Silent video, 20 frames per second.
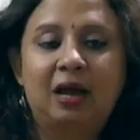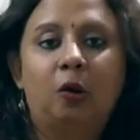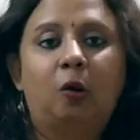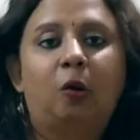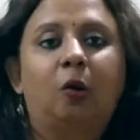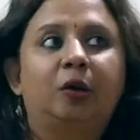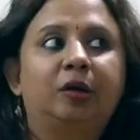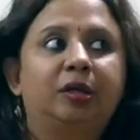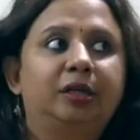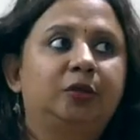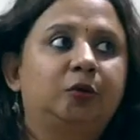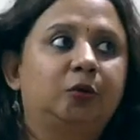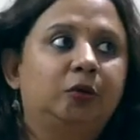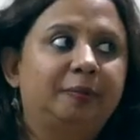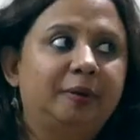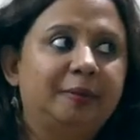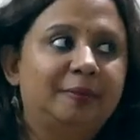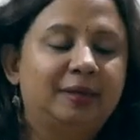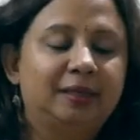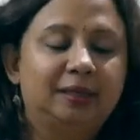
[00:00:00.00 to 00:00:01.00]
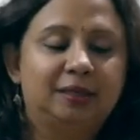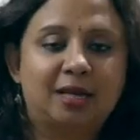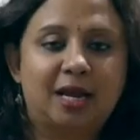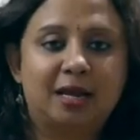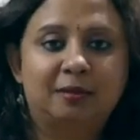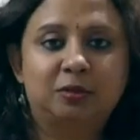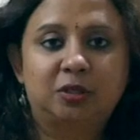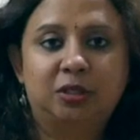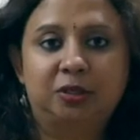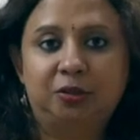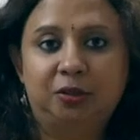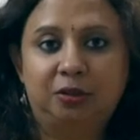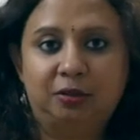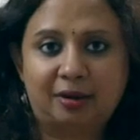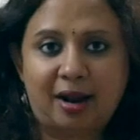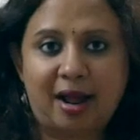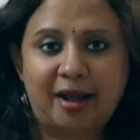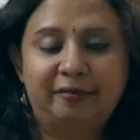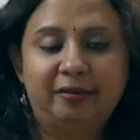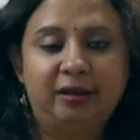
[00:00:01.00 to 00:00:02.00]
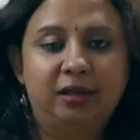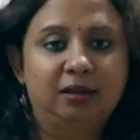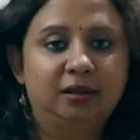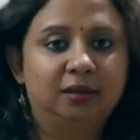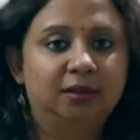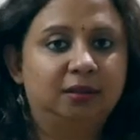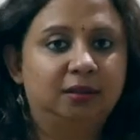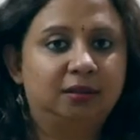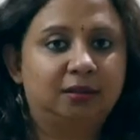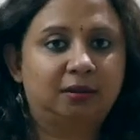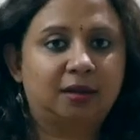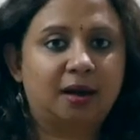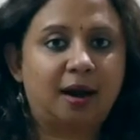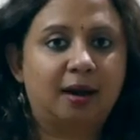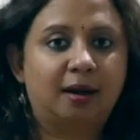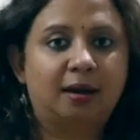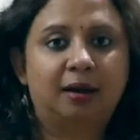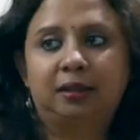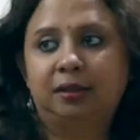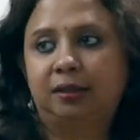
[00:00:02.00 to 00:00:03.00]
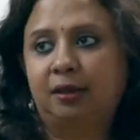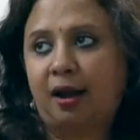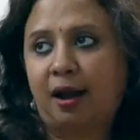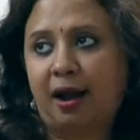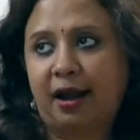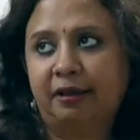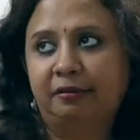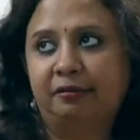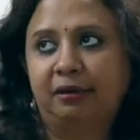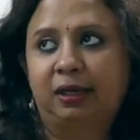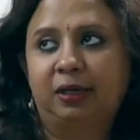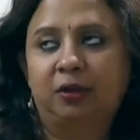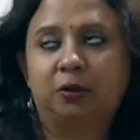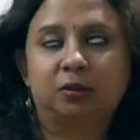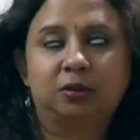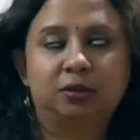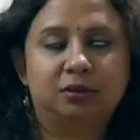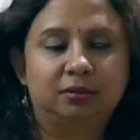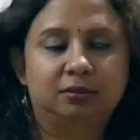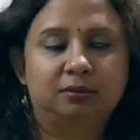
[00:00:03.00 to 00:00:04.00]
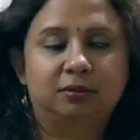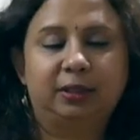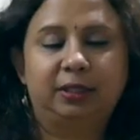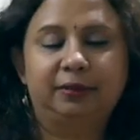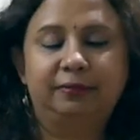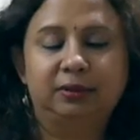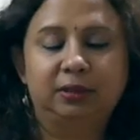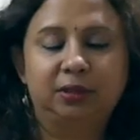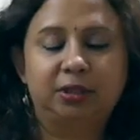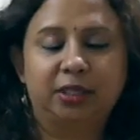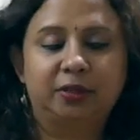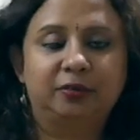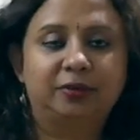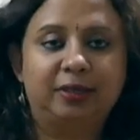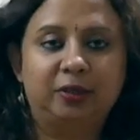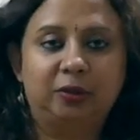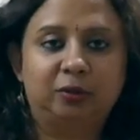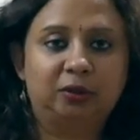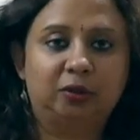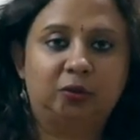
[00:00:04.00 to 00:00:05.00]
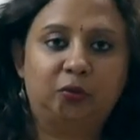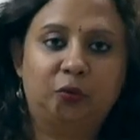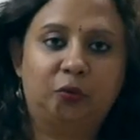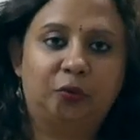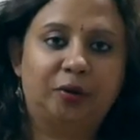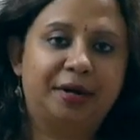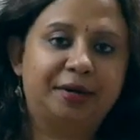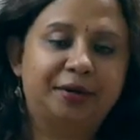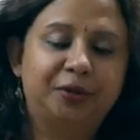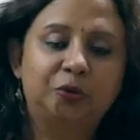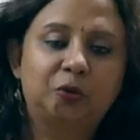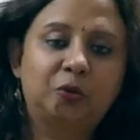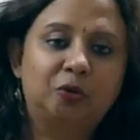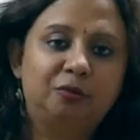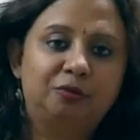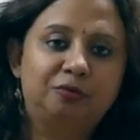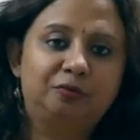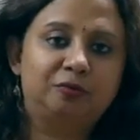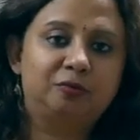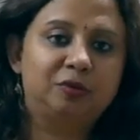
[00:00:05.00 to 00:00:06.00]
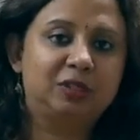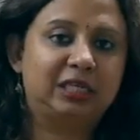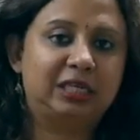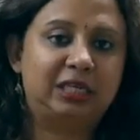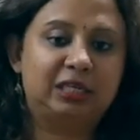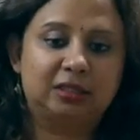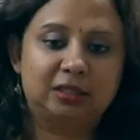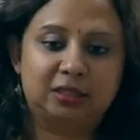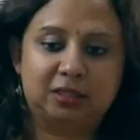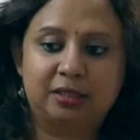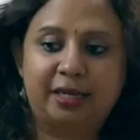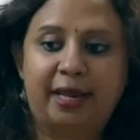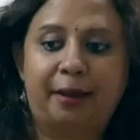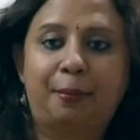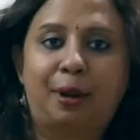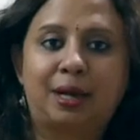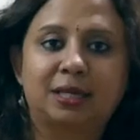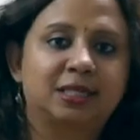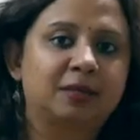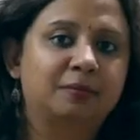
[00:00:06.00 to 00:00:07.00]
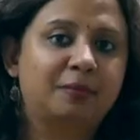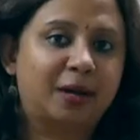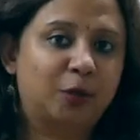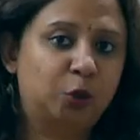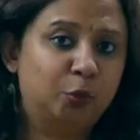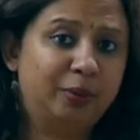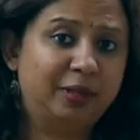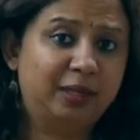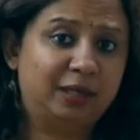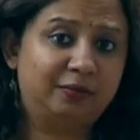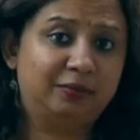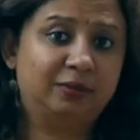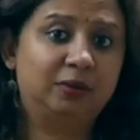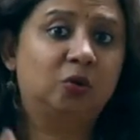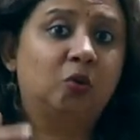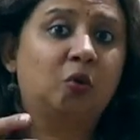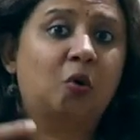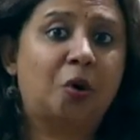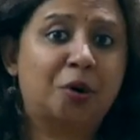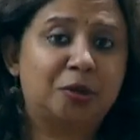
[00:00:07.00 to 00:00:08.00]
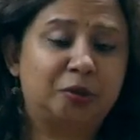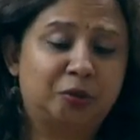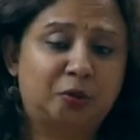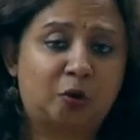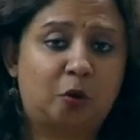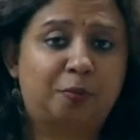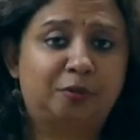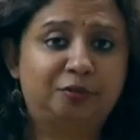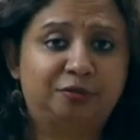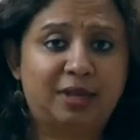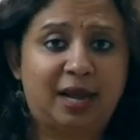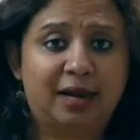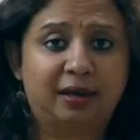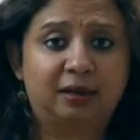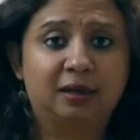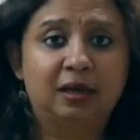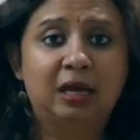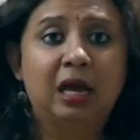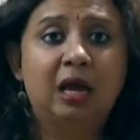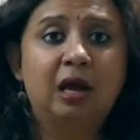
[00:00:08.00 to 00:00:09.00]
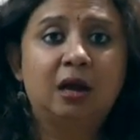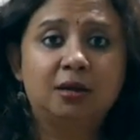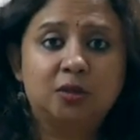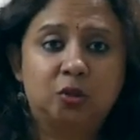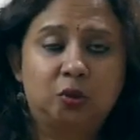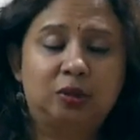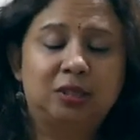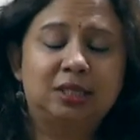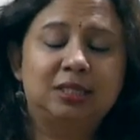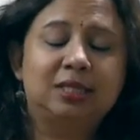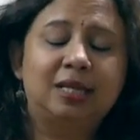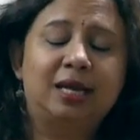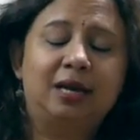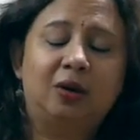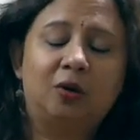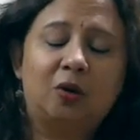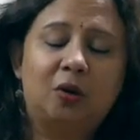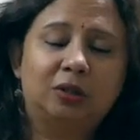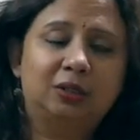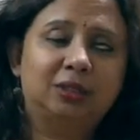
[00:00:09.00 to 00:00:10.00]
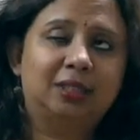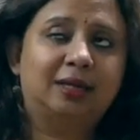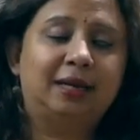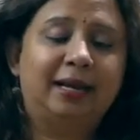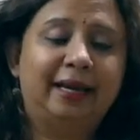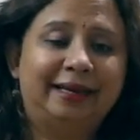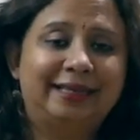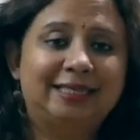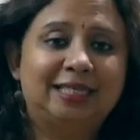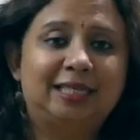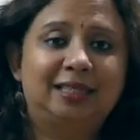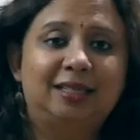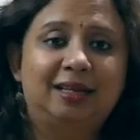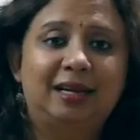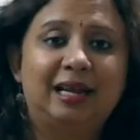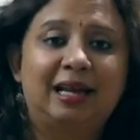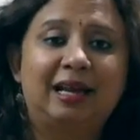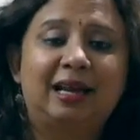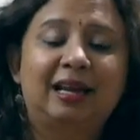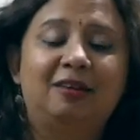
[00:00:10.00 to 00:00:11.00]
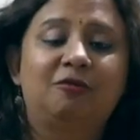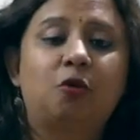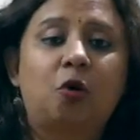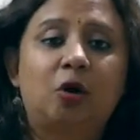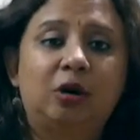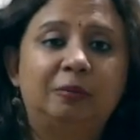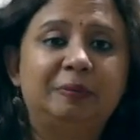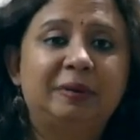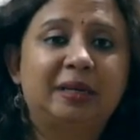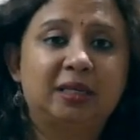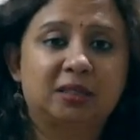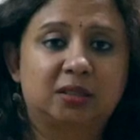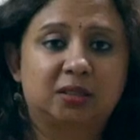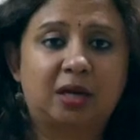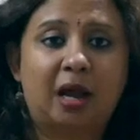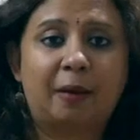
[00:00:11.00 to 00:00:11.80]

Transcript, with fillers: Or it could be many times that you're driving in the car in a highway or even generally on the road and you don't see the snake passing by. You may even go on top of that. So the snake gods are, like I said, they're evolved beings.